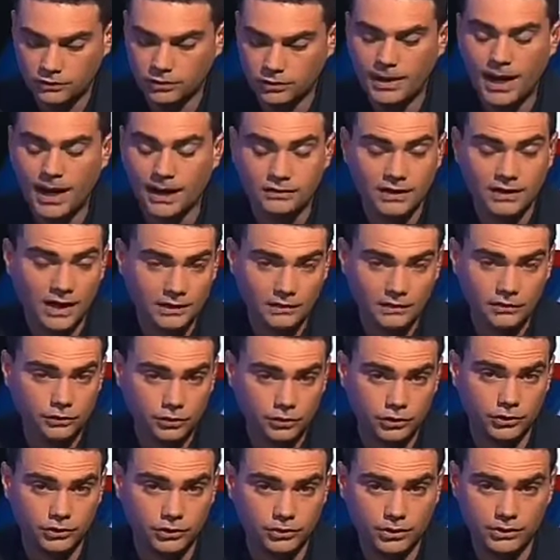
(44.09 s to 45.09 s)
he's correct. That
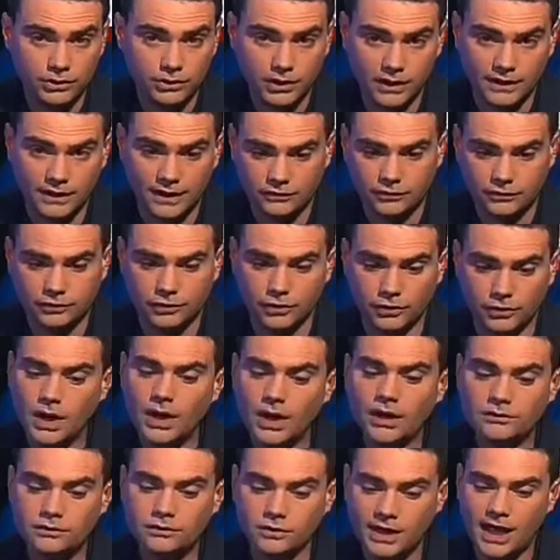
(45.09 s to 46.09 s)
is true. Okay, that's true.